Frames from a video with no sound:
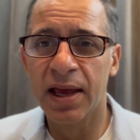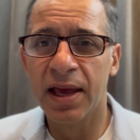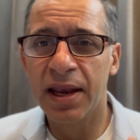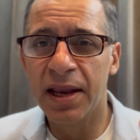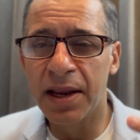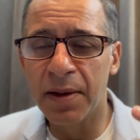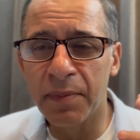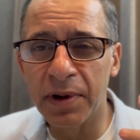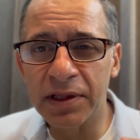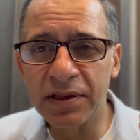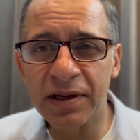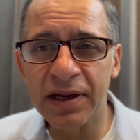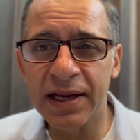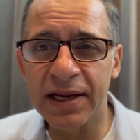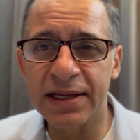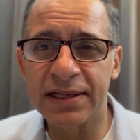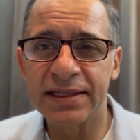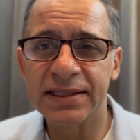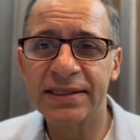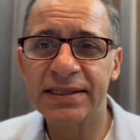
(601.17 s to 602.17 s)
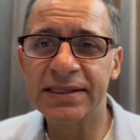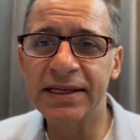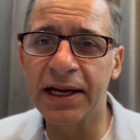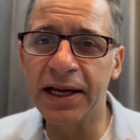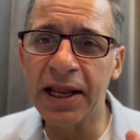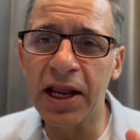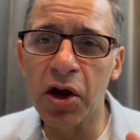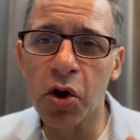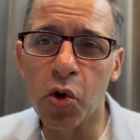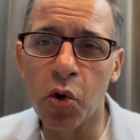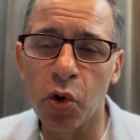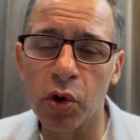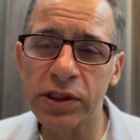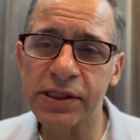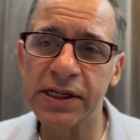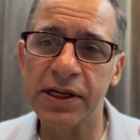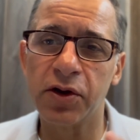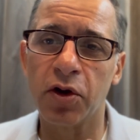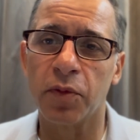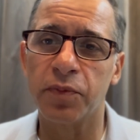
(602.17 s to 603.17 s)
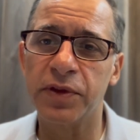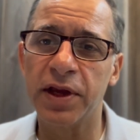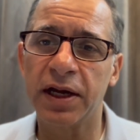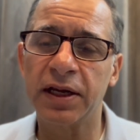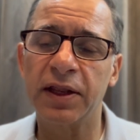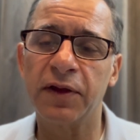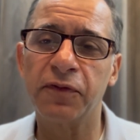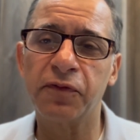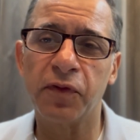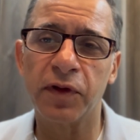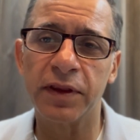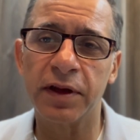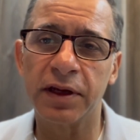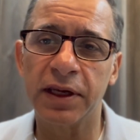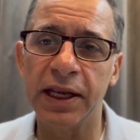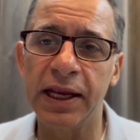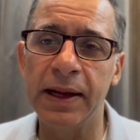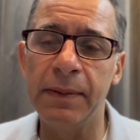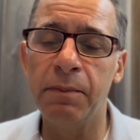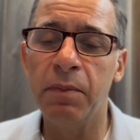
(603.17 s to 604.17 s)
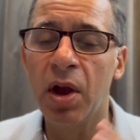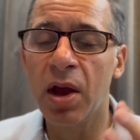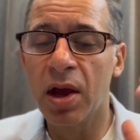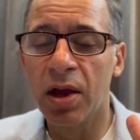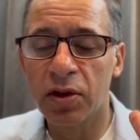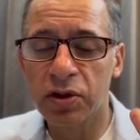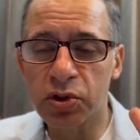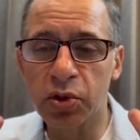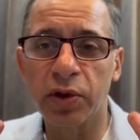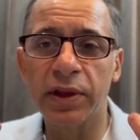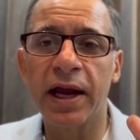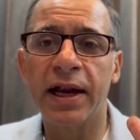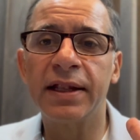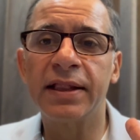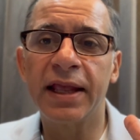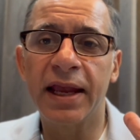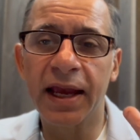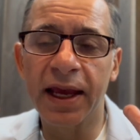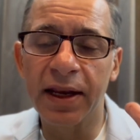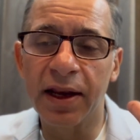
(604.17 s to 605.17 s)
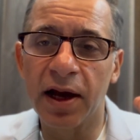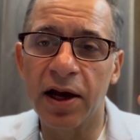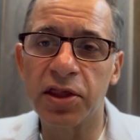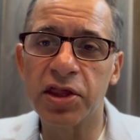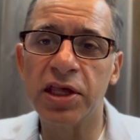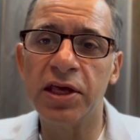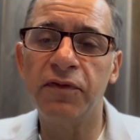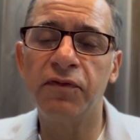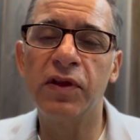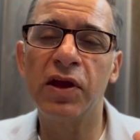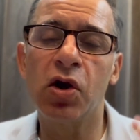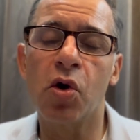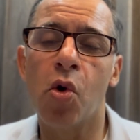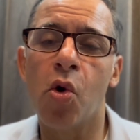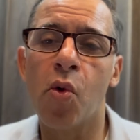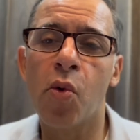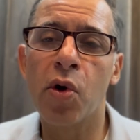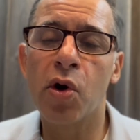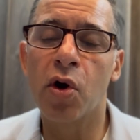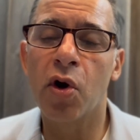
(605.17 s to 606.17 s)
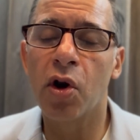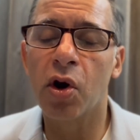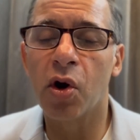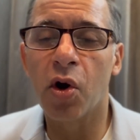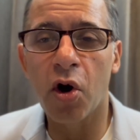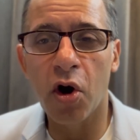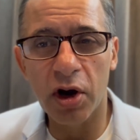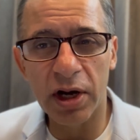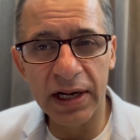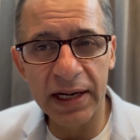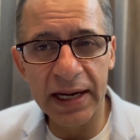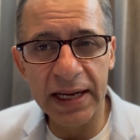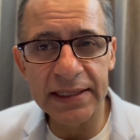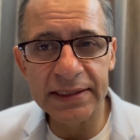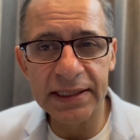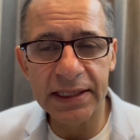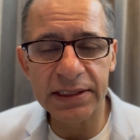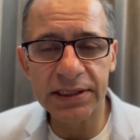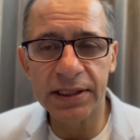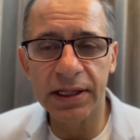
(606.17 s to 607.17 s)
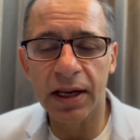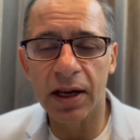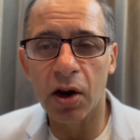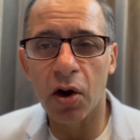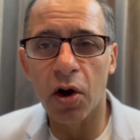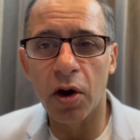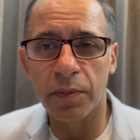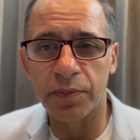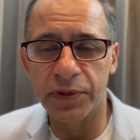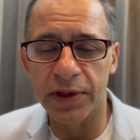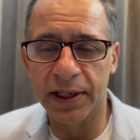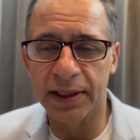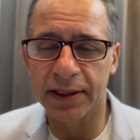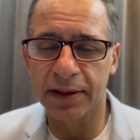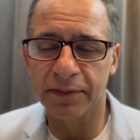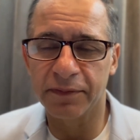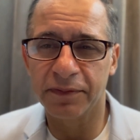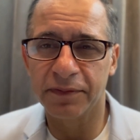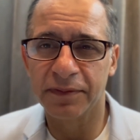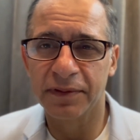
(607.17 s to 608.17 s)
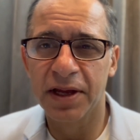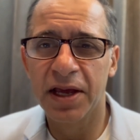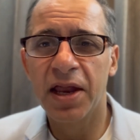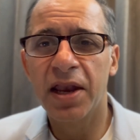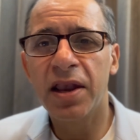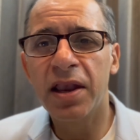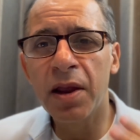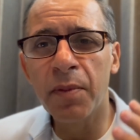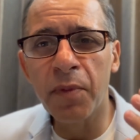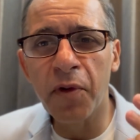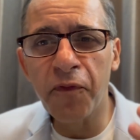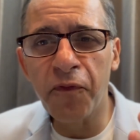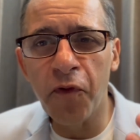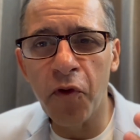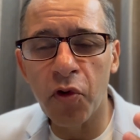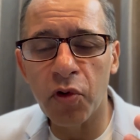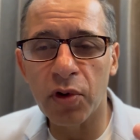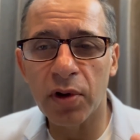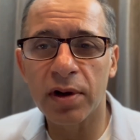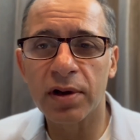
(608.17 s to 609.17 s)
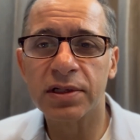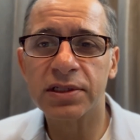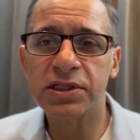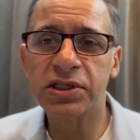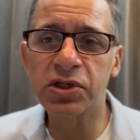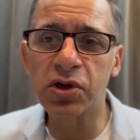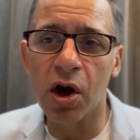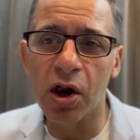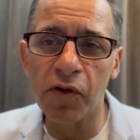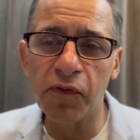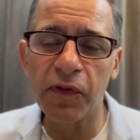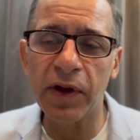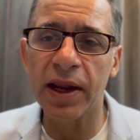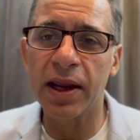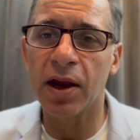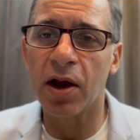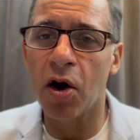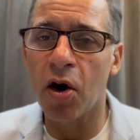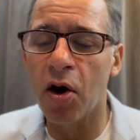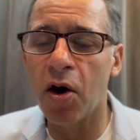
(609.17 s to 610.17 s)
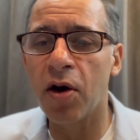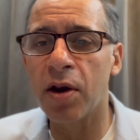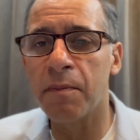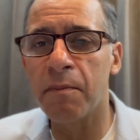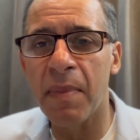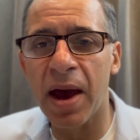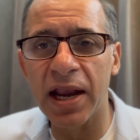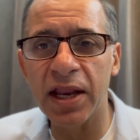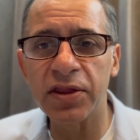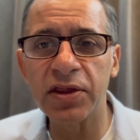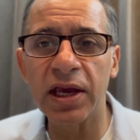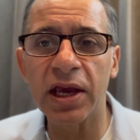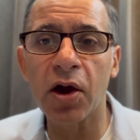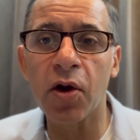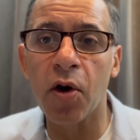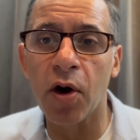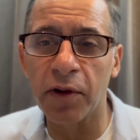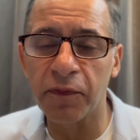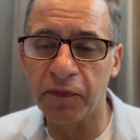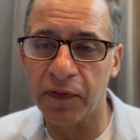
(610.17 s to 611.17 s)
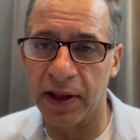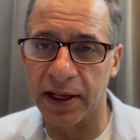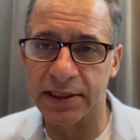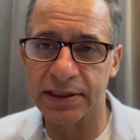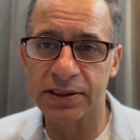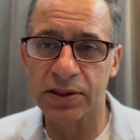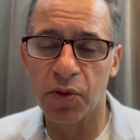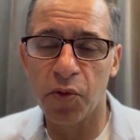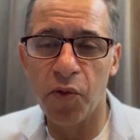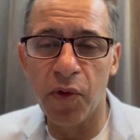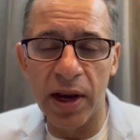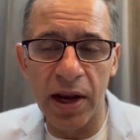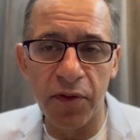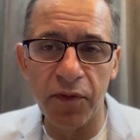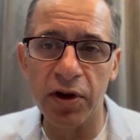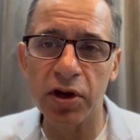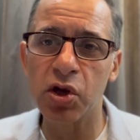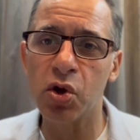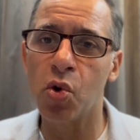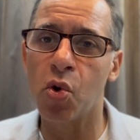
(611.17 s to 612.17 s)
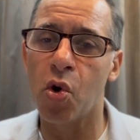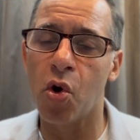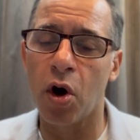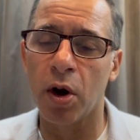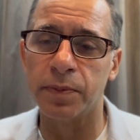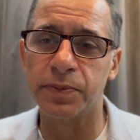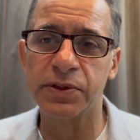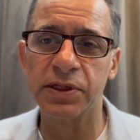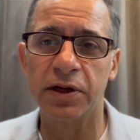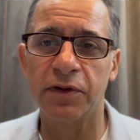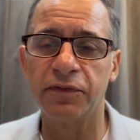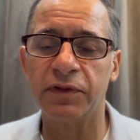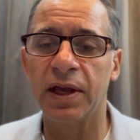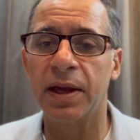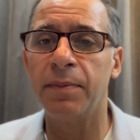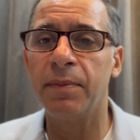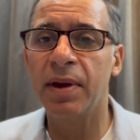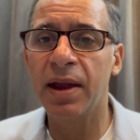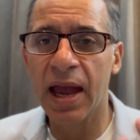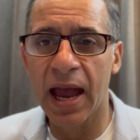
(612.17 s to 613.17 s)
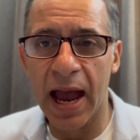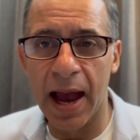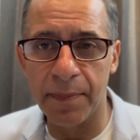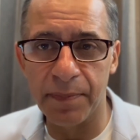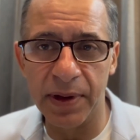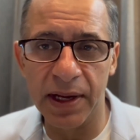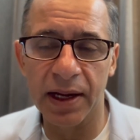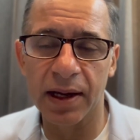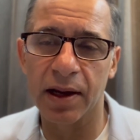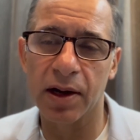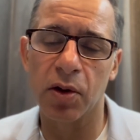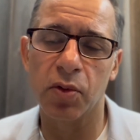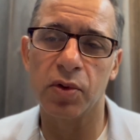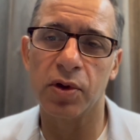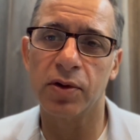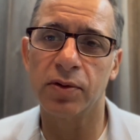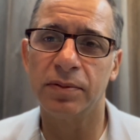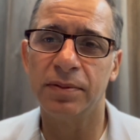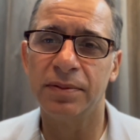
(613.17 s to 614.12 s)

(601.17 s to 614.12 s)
Number 3, setting goals and objectives for the team so that they can achieve the overall organizational objective. Number 4, solving or managing conflicts whenever you observe them happening around you.